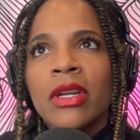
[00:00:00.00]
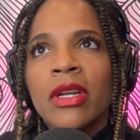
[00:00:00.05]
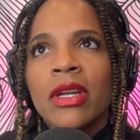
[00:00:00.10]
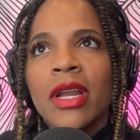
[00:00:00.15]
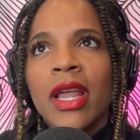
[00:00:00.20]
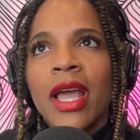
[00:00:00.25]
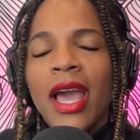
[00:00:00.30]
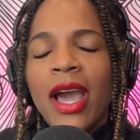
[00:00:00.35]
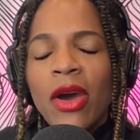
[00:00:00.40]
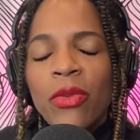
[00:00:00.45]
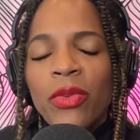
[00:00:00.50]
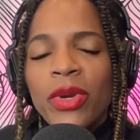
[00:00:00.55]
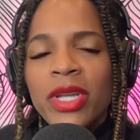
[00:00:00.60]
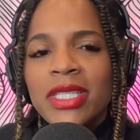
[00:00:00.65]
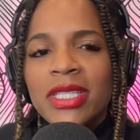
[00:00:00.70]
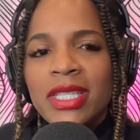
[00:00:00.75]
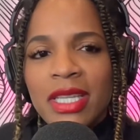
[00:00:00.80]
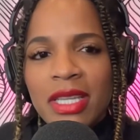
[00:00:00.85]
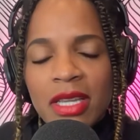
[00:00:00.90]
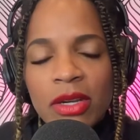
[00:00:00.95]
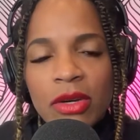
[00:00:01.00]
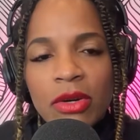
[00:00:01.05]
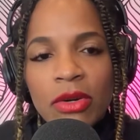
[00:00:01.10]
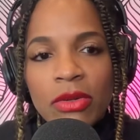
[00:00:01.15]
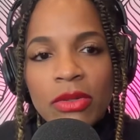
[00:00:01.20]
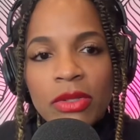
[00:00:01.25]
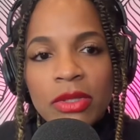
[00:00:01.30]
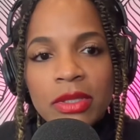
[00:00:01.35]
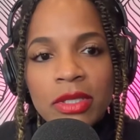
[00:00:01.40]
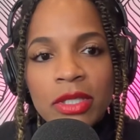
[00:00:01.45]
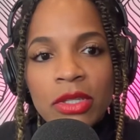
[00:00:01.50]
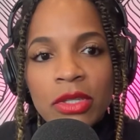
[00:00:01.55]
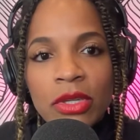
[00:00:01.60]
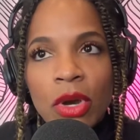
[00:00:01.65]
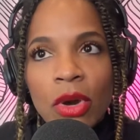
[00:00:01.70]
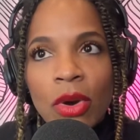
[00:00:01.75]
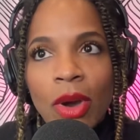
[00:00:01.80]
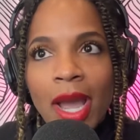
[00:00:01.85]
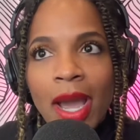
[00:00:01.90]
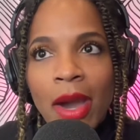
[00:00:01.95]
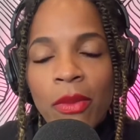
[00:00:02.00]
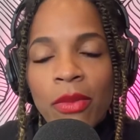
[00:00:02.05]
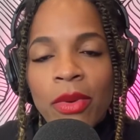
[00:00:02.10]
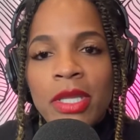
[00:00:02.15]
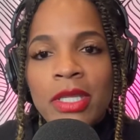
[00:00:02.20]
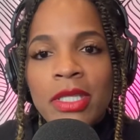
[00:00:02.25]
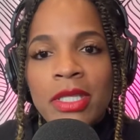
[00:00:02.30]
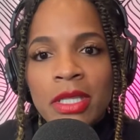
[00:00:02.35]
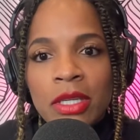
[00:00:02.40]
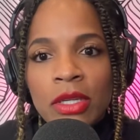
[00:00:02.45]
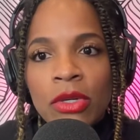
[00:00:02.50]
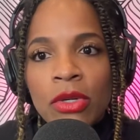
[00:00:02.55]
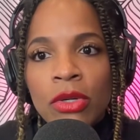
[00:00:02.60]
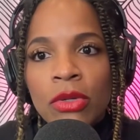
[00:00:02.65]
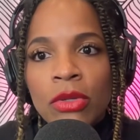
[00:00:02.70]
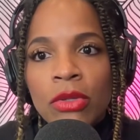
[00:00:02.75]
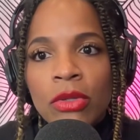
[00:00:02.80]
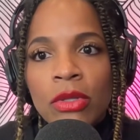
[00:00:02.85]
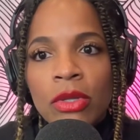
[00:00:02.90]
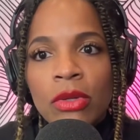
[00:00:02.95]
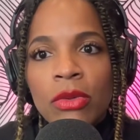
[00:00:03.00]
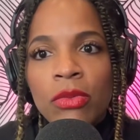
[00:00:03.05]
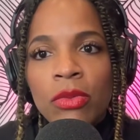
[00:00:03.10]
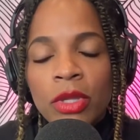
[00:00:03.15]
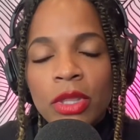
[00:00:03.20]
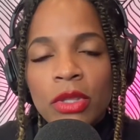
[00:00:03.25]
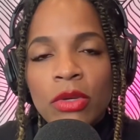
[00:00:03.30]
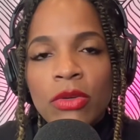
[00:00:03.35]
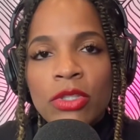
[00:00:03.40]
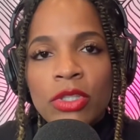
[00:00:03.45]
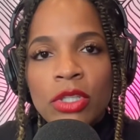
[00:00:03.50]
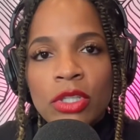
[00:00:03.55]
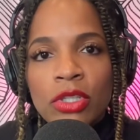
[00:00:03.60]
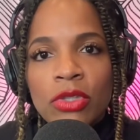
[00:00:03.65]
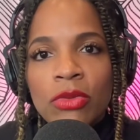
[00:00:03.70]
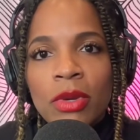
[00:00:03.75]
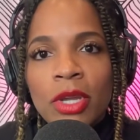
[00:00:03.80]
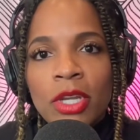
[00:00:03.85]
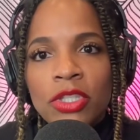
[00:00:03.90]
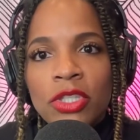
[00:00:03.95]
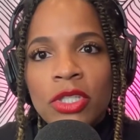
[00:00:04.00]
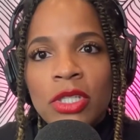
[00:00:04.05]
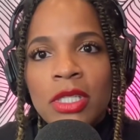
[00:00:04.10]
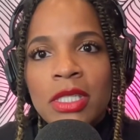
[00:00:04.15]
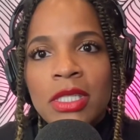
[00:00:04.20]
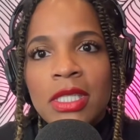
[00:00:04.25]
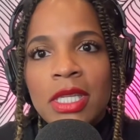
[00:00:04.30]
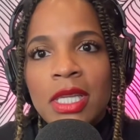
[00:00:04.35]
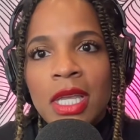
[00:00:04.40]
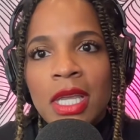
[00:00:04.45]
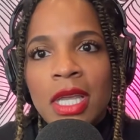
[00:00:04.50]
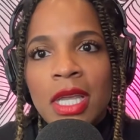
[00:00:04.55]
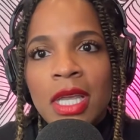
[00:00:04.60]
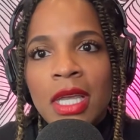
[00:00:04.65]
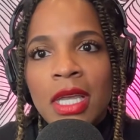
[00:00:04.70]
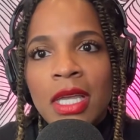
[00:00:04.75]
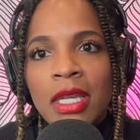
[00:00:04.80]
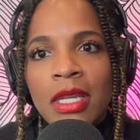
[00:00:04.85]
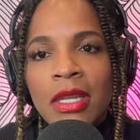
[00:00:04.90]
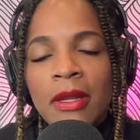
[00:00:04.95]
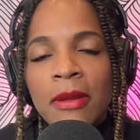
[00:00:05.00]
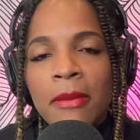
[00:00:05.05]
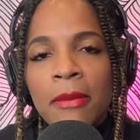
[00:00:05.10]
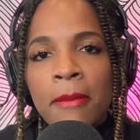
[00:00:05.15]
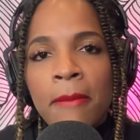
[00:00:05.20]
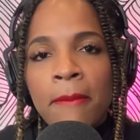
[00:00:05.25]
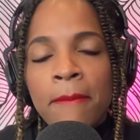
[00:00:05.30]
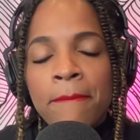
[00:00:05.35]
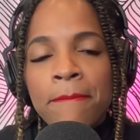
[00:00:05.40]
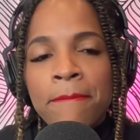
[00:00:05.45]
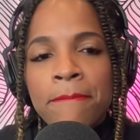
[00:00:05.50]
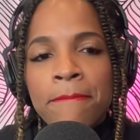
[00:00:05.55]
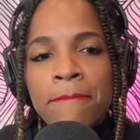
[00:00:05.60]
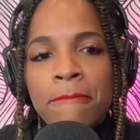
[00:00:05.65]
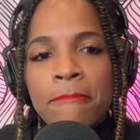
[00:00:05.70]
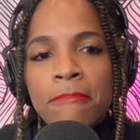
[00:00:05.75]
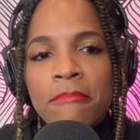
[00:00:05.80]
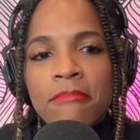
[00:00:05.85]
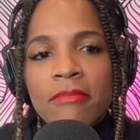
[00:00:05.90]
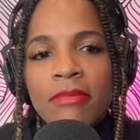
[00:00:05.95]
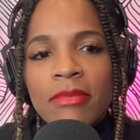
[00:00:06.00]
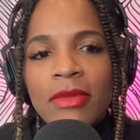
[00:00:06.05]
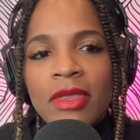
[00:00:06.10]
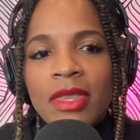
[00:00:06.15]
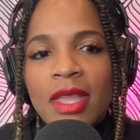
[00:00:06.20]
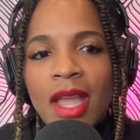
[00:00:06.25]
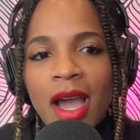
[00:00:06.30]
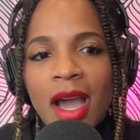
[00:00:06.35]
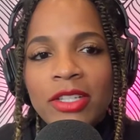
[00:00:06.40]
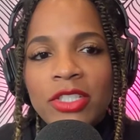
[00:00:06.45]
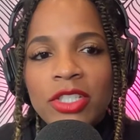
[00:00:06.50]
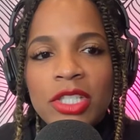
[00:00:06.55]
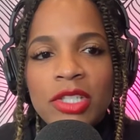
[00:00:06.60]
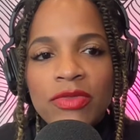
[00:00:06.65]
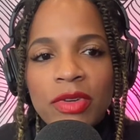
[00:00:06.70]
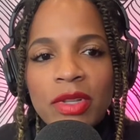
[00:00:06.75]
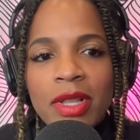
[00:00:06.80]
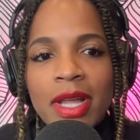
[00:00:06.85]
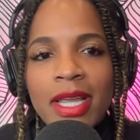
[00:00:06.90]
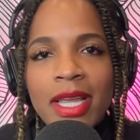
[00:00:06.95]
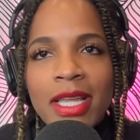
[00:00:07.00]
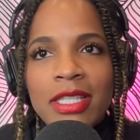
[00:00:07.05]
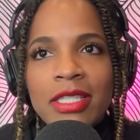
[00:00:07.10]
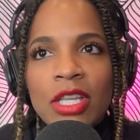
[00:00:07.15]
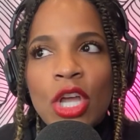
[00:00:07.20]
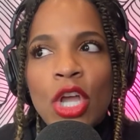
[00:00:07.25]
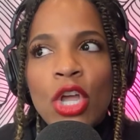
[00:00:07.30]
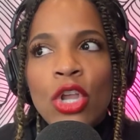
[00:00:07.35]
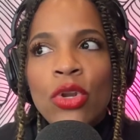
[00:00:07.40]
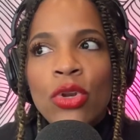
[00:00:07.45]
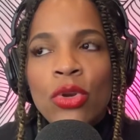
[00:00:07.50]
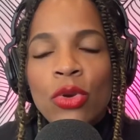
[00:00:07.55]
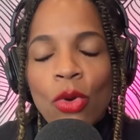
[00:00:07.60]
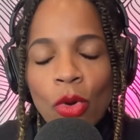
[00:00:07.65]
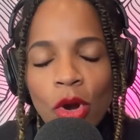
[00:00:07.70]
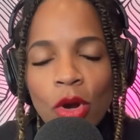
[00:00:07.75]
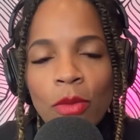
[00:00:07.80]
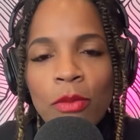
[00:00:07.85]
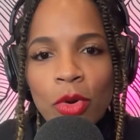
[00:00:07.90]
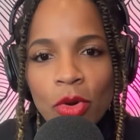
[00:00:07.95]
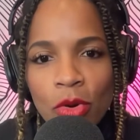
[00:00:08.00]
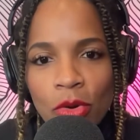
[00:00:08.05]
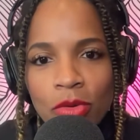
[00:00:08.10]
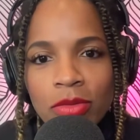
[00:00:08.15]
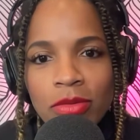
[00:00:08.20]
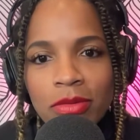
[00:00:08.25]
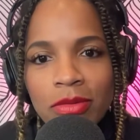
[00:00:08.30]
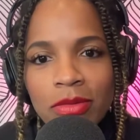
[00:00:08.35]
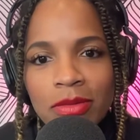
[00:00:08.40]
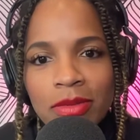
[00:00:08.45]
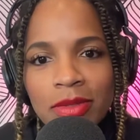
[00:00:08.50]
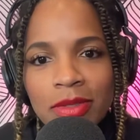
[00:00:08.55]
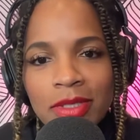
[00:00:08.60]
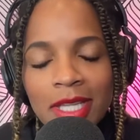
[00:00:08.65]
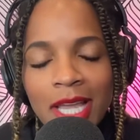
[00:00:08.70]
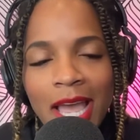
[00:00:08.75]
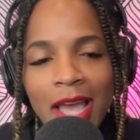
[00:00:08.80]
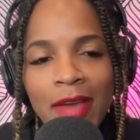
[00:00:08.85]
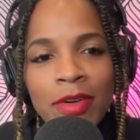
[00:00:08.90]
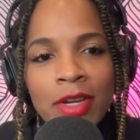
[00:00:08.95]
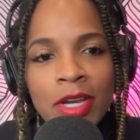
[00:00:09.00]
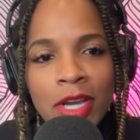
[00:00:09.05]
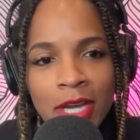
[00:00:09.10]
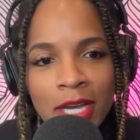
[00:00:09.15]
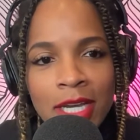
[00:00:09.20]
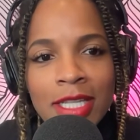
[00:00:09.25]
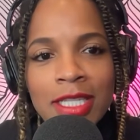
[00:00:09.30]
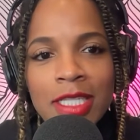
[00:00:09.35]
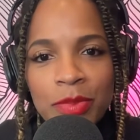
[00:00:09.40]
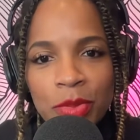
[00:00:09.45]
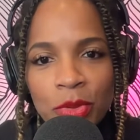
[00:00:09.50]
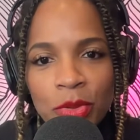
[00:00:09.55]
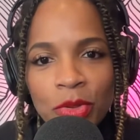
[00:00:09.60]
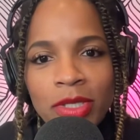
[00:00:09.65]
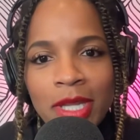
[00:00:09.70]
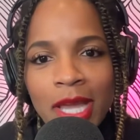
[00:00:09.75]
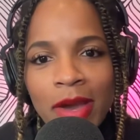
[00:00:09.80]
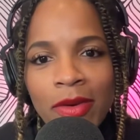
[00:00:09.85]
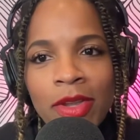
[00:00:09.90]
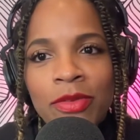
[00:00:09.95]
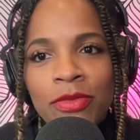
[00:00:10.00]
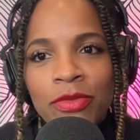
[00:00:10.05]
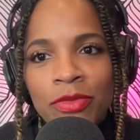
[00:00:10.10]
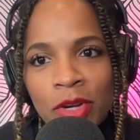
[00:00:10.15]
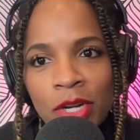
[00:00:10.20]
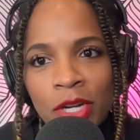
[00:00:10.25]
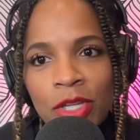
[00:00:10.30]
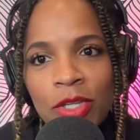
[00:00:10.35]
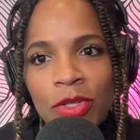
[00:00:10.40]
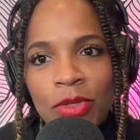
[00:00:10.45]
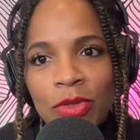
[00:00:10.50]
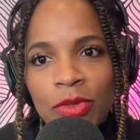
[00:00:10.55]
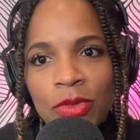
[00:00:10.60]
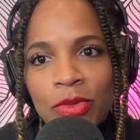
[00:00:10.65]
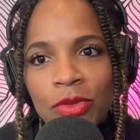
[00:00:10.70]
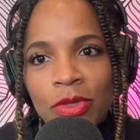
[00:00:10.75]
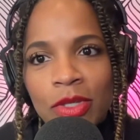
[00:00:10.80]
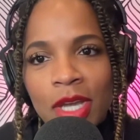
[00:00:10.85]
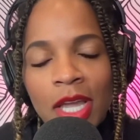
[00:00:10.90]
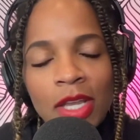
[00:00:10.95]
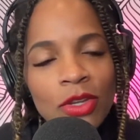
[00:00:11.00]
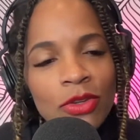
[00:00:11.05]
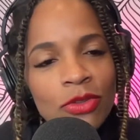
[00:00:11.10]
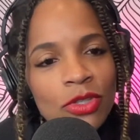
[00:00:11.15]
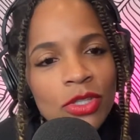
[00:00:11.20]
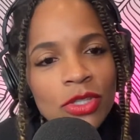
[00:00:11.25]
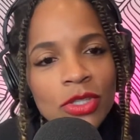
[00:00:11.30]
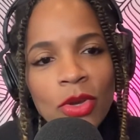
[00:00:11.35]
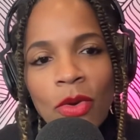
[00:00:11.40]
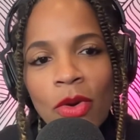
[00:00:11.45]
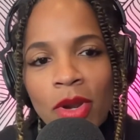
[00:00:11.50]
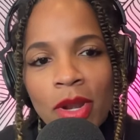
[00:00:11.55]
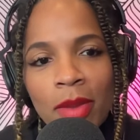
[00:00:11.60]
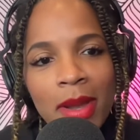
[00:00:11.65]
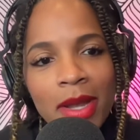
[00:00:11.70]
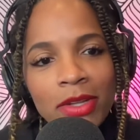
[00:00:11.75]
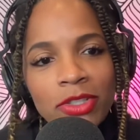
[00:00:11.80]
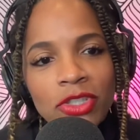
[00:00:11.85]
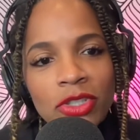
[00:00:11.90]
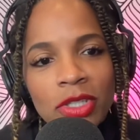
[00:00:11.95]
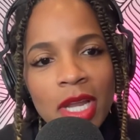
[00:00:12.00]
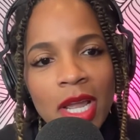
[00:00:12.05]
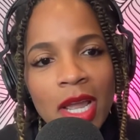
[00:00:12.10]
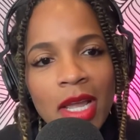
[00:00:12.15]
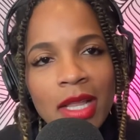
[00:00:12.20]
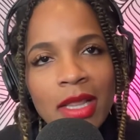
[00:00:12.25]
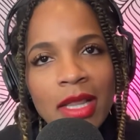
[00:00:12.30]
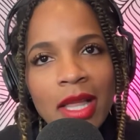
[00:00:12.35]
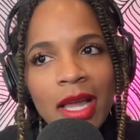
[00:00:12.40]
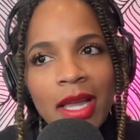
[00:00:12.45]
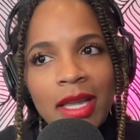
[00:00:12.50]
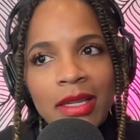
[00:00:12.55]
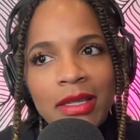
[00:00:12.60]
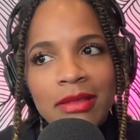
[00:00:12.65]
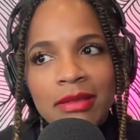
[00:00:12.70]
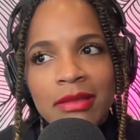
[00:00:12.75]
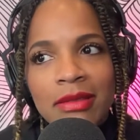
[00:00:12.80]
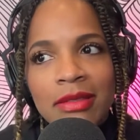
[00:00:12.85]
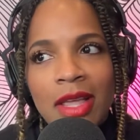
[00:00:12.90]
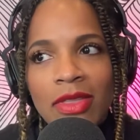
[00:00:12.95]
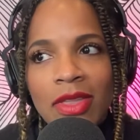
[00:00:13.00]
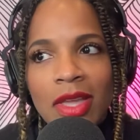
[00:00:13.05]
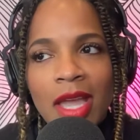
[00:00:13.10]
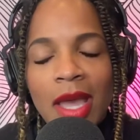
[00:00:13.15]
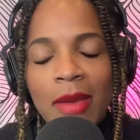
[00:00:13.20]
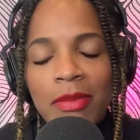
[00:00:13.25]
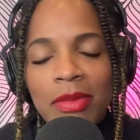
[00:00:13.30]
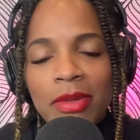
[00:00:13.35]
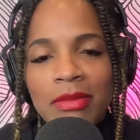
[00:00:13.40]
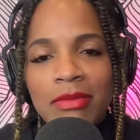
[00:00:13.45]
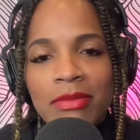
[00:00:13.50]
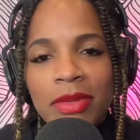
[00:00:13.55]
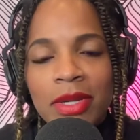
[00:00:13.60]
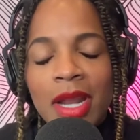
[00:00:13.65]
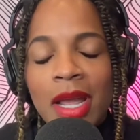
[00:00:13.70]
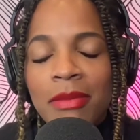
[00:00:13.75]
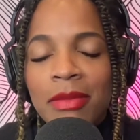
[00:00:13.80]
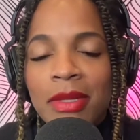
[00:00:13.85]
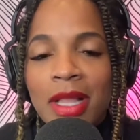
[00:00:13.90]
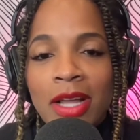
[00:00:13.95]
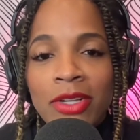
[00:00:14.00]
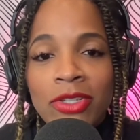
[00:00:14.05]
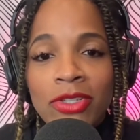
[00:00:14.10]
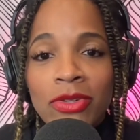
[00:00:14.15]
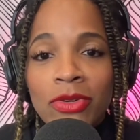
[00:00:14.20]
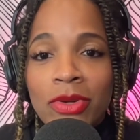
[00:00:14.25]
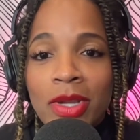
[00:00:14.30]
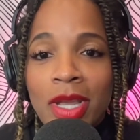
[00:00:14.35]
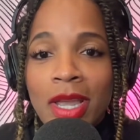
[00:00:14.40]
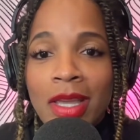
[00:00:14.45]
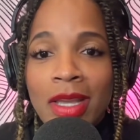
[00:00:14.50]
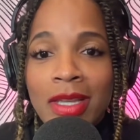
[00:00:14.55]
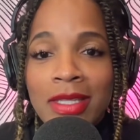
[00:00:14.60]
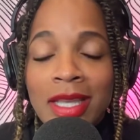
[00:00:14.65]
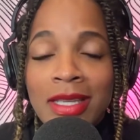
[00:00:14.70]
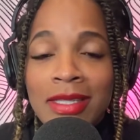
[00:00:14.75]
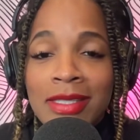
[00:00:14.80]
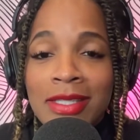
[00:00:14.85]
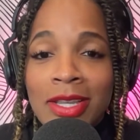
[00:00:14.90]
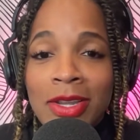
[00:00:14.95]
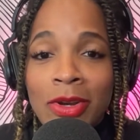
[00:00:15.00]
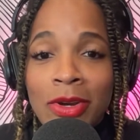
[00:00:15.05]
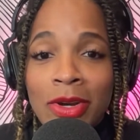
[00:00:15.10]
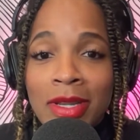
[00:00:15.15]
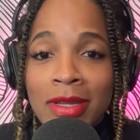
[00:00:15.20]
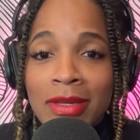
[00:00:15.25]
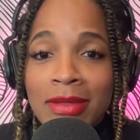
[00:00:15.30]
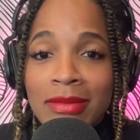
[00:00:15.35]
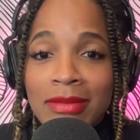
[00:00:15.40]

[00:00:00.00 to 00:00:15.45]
how we deal, how we deal with those situations and not just feel like it's normal to have guns pulled out in front of you and you just go on about your day like nothing happened. But I'm glad you're okay because that's scary.